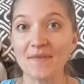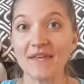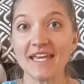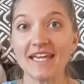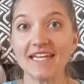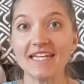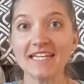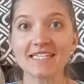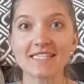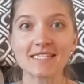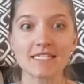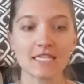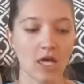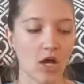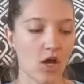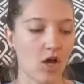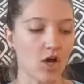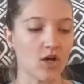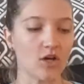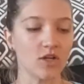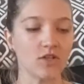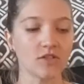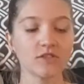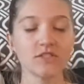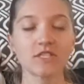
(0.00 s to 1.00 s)
It is
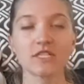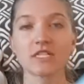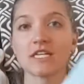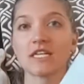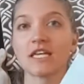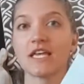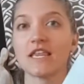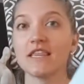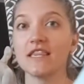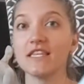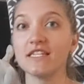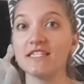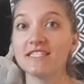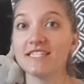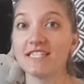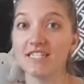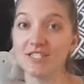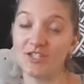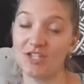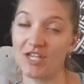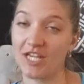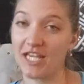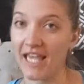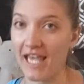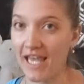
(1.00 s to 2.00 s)
called the
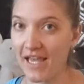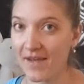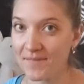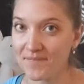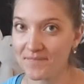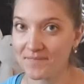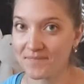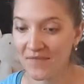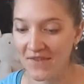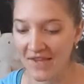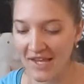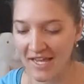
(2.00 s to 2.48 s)
Digit Game.